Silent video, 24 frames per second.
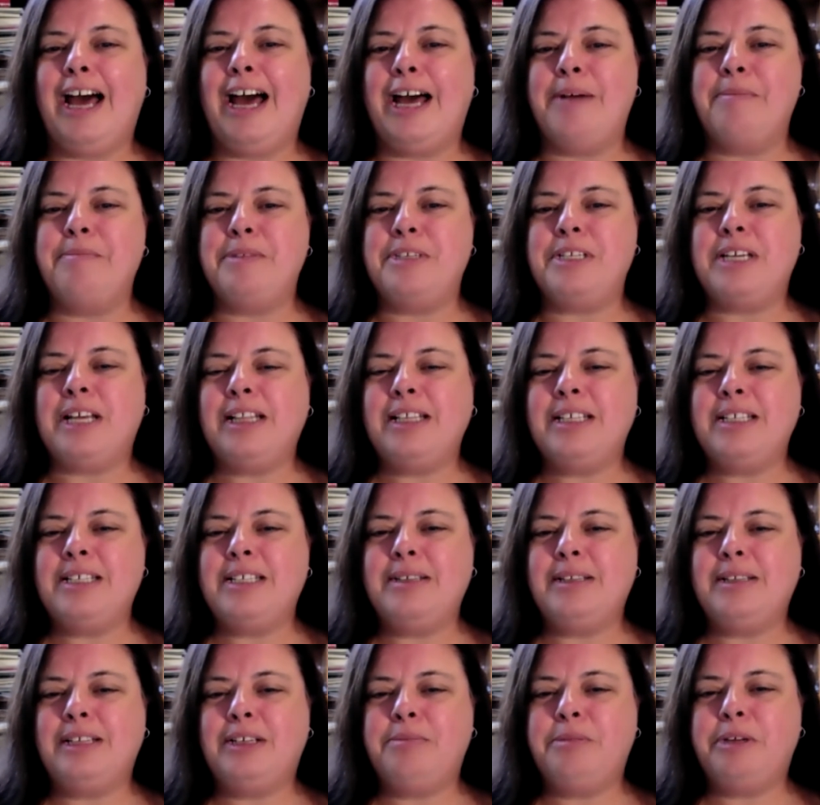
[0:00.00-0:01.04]
Tell us a
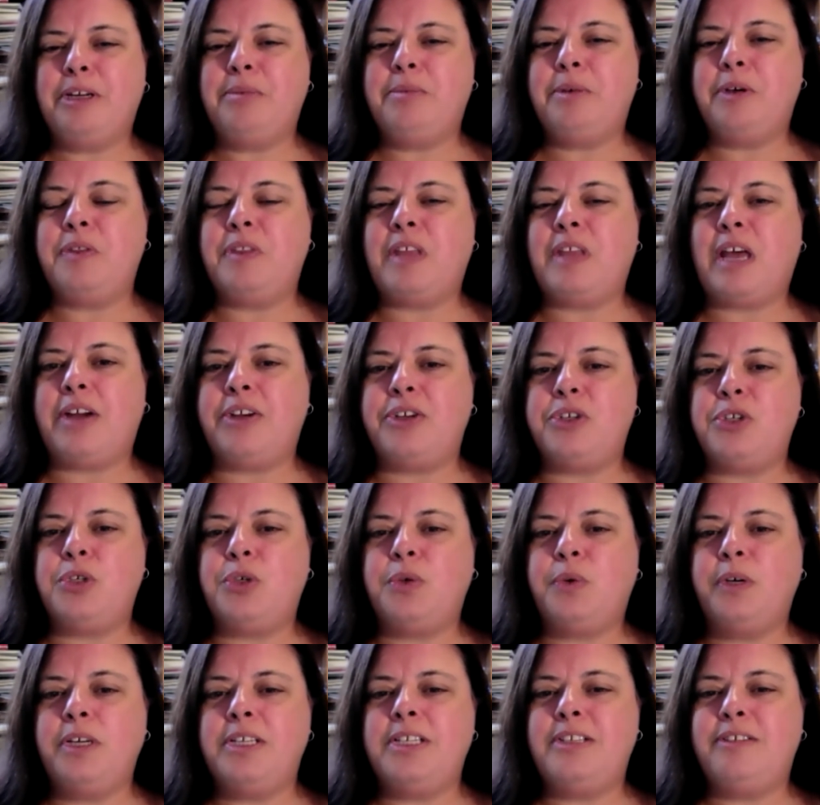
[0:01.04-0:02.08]
little bit about that
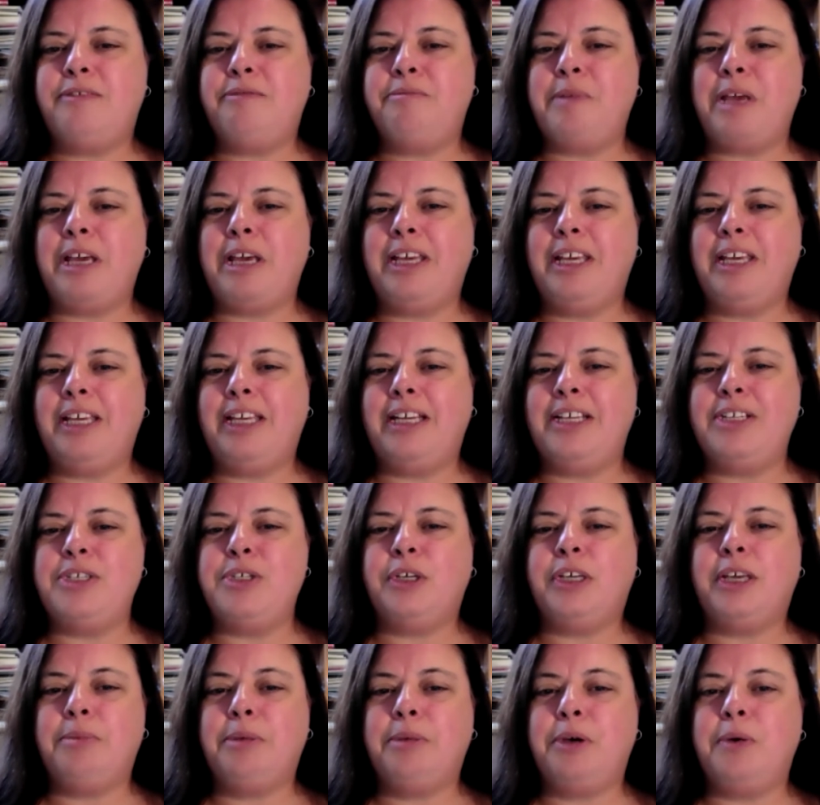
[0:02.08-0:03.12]
choice of making it into
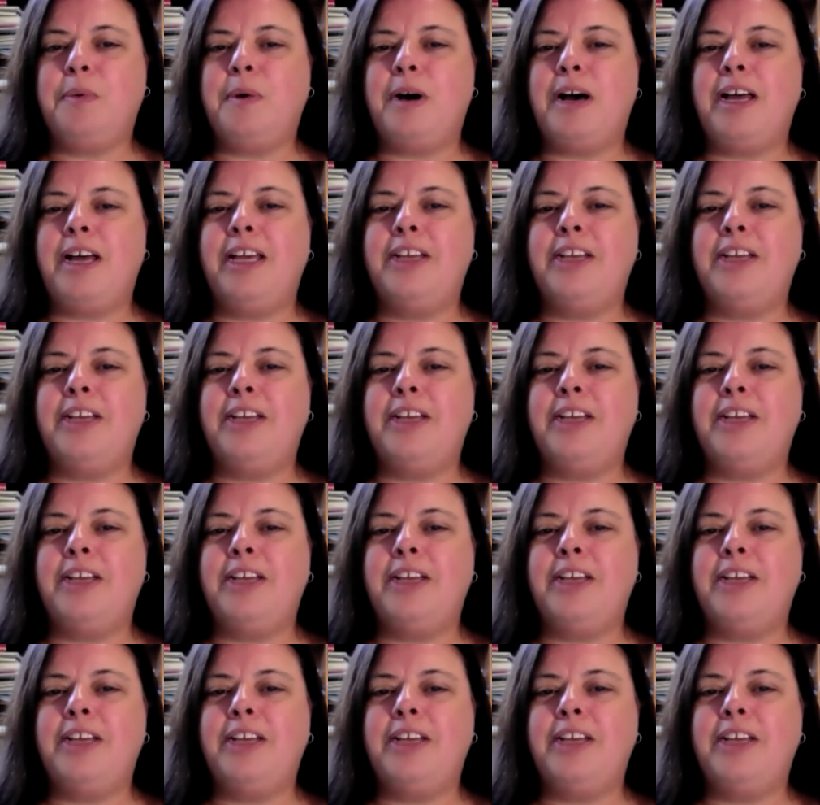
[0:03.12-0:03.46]
Québécois.